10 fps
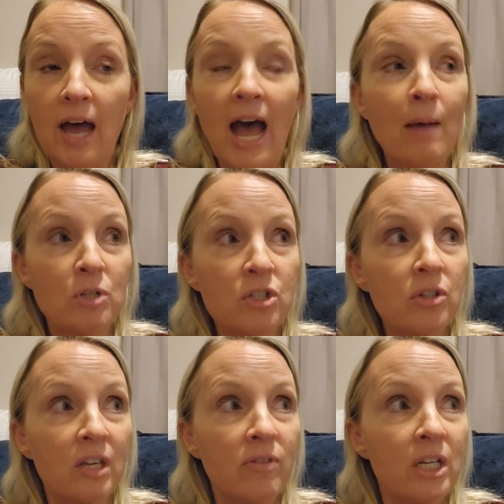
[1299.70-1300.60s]
I'm
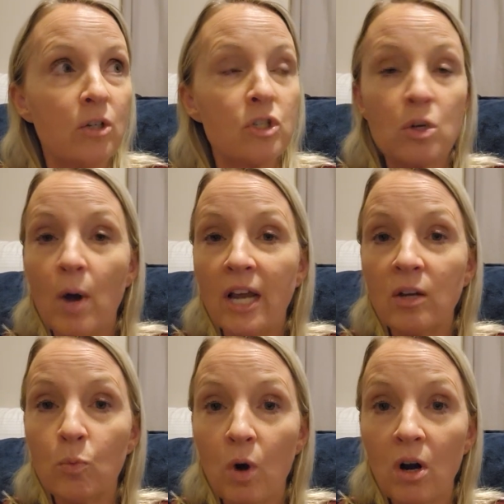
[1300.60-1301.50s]
just living here so I
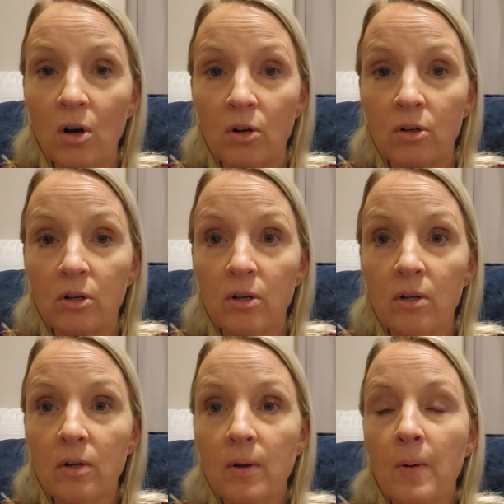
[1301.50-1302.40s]
can work.
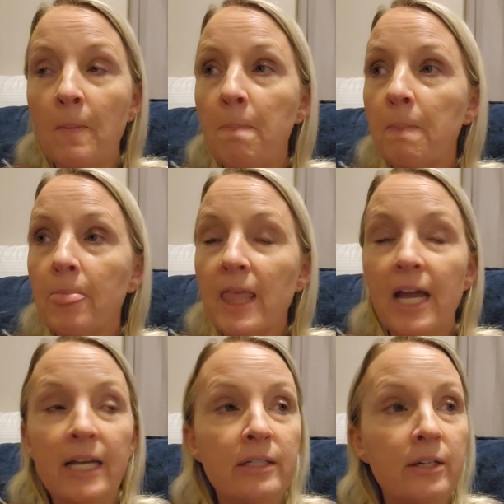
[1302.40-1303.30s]

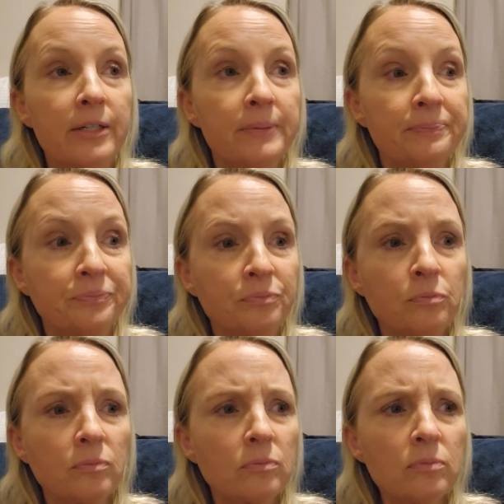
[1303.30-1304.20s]
And uh,
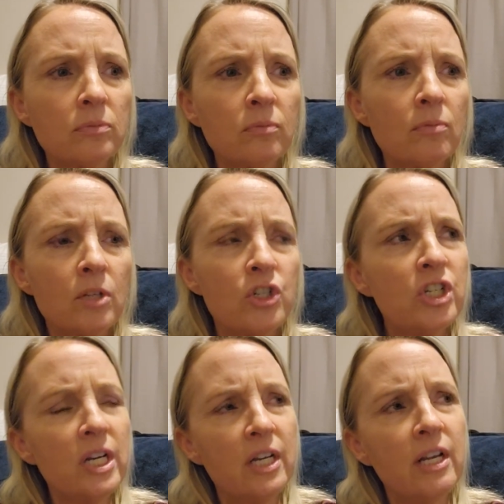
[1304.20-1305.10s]

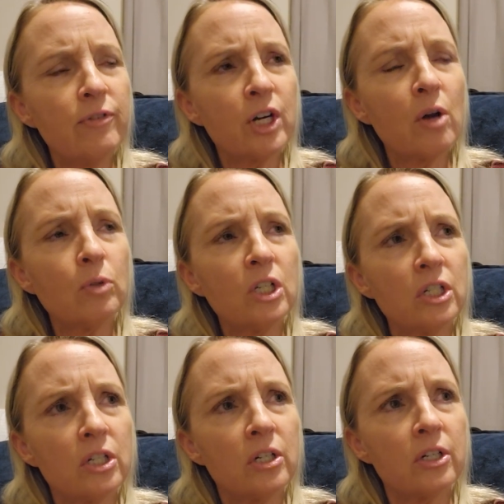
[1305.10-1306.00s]
she didn't ever go
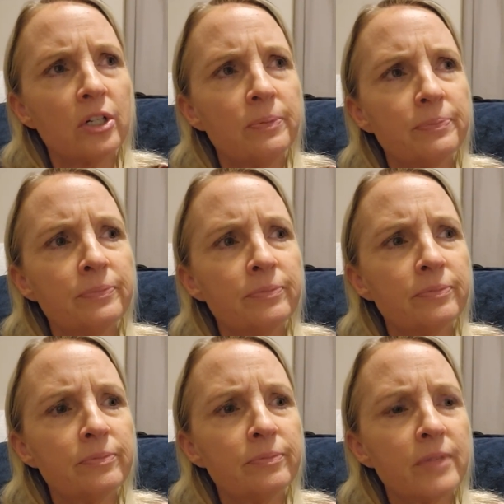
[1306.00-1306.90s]
look.
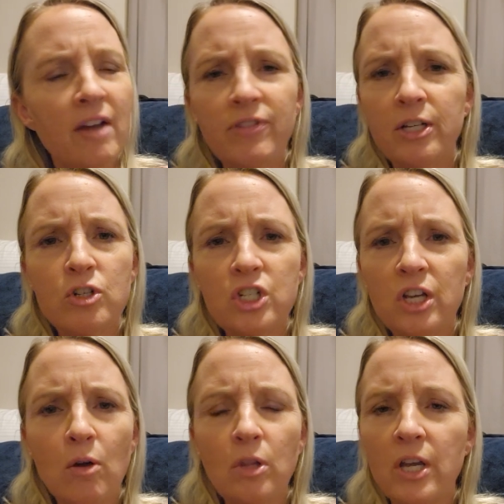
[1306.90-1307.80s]
I figured she'd
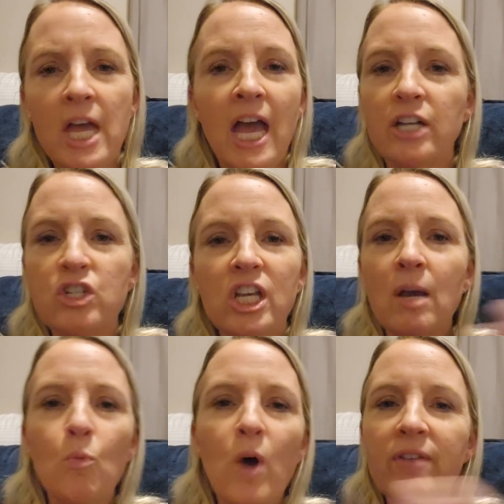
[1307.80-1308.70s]
go look. And she
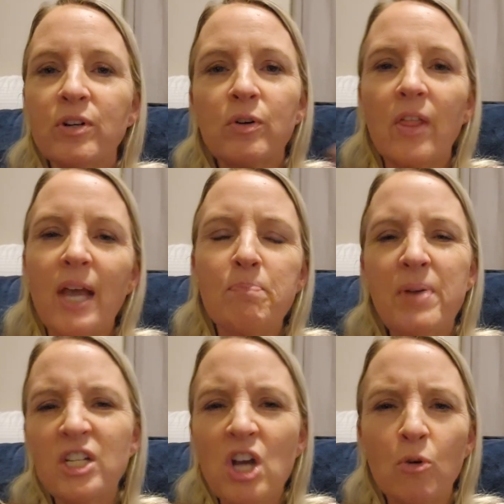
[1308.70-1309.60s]
kept waving around like,
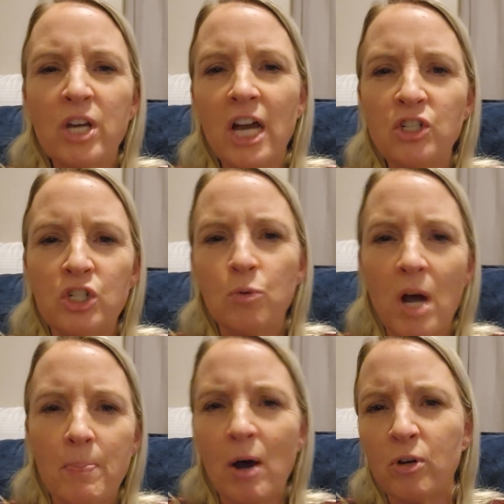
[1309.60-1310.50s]
bitch, I'll cut you
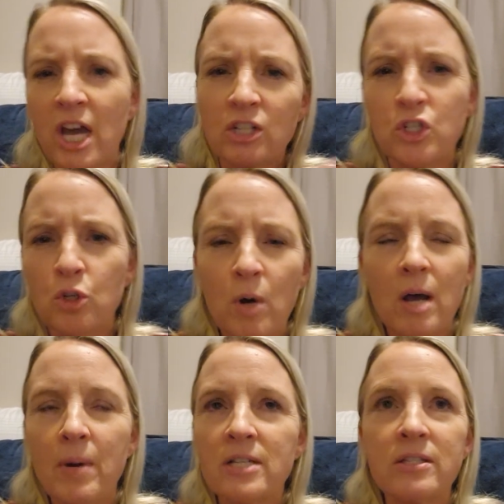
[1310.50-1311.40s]
up. I'll cut you
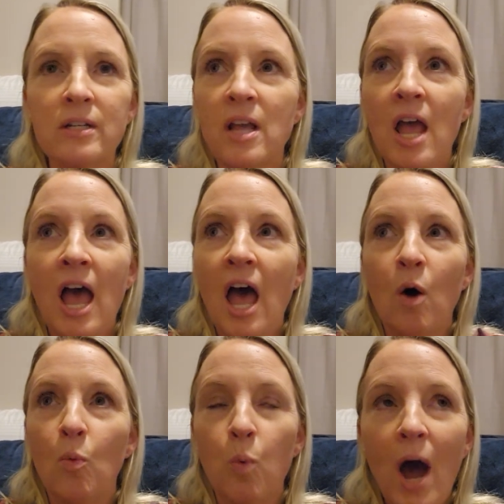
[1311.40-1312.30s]
up. I said,
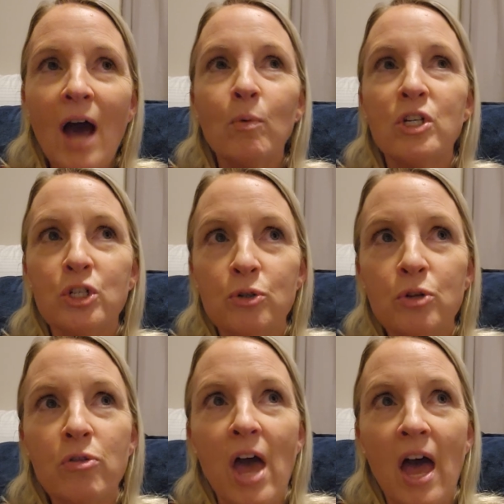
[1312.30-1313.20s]
why would you
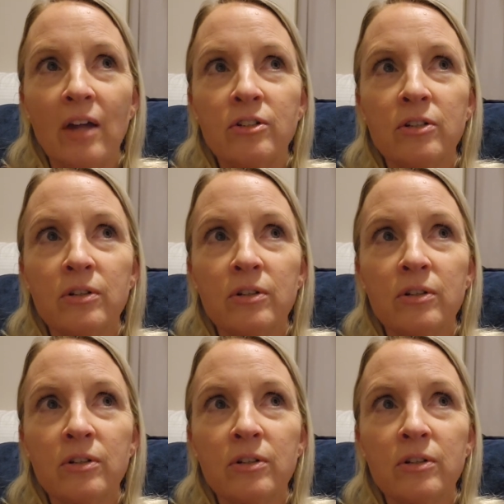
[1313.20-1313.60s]
do that?